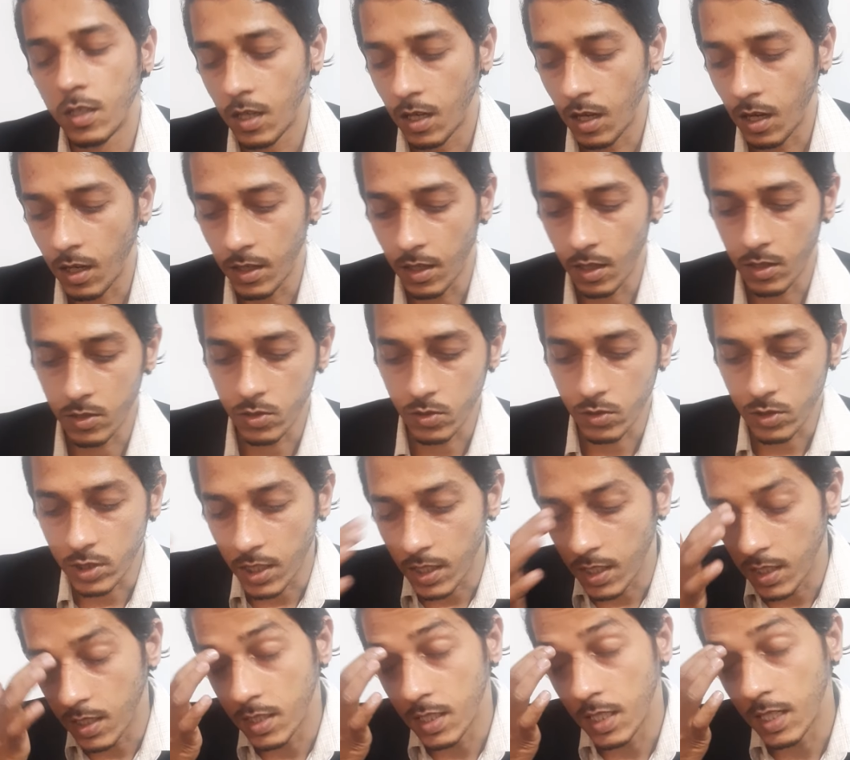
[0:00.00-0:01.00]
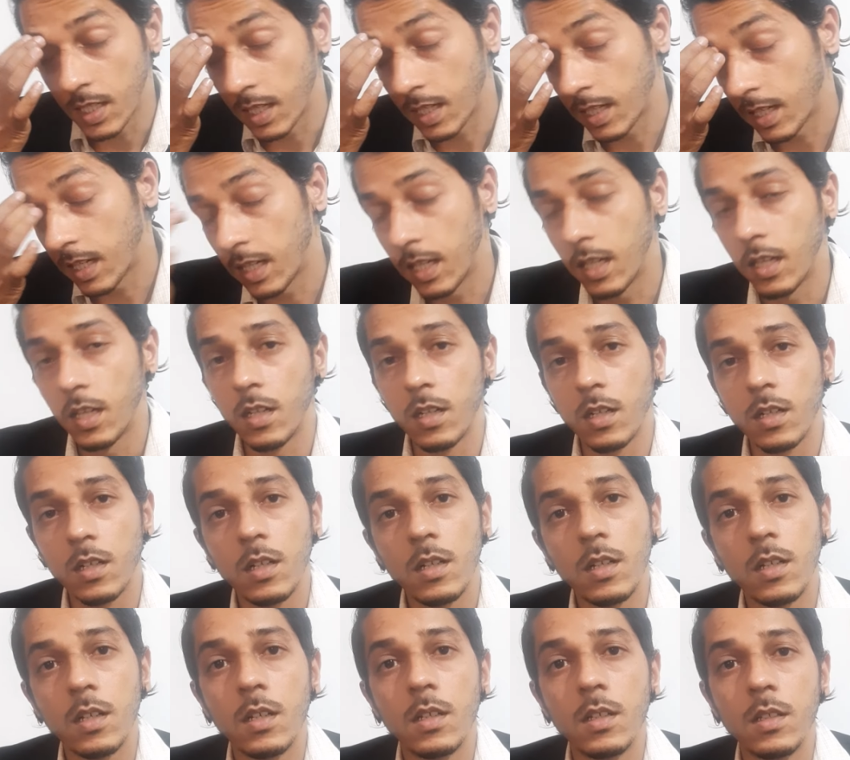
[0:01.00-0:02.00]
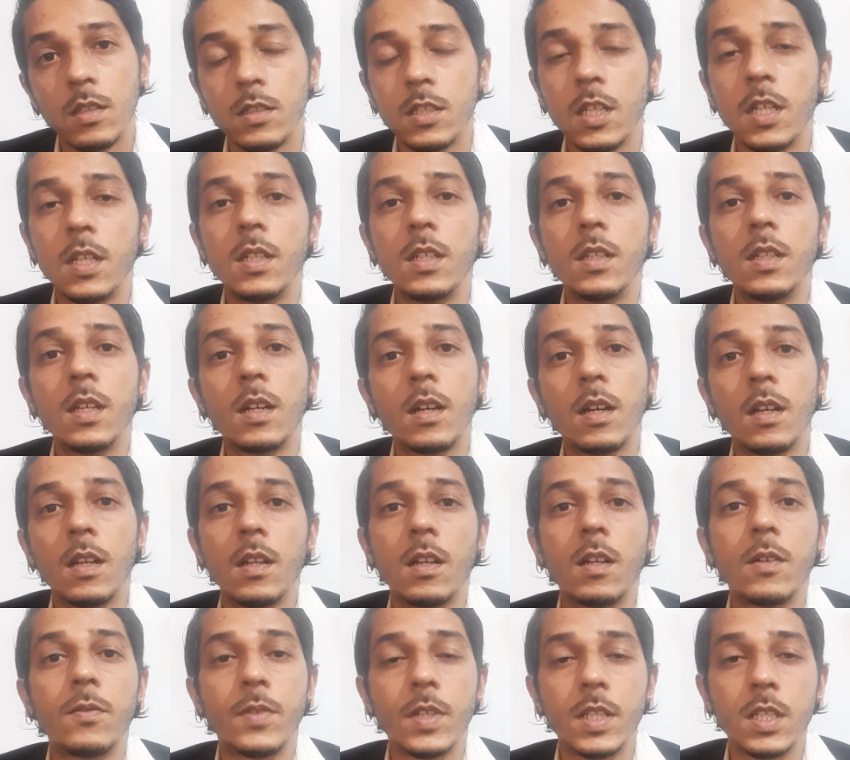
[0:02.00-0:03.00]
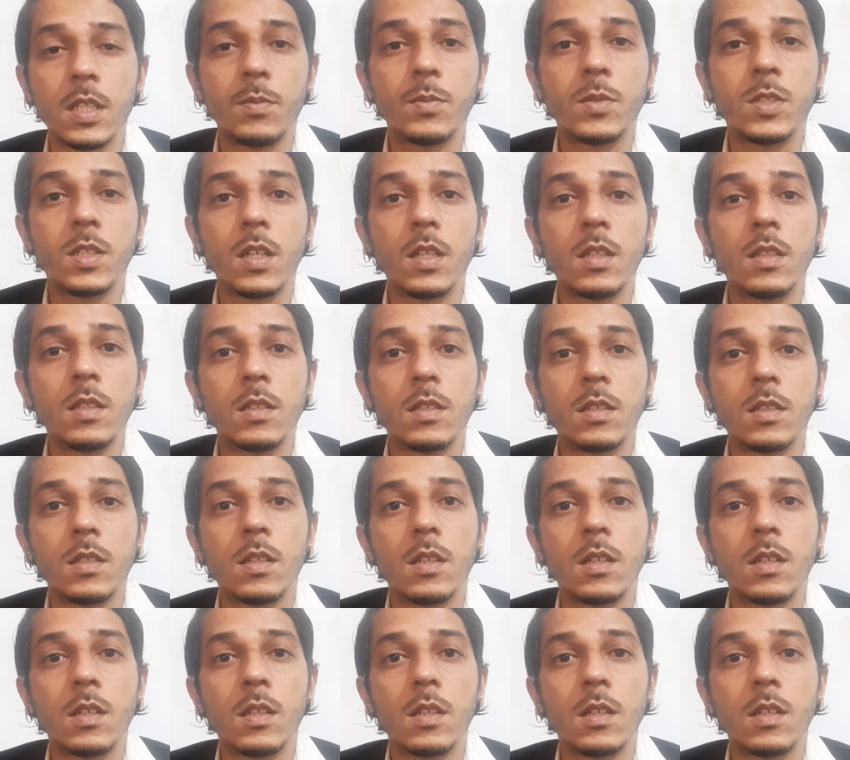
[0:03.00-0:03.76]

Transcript: and also change in color, change in the color of a substance,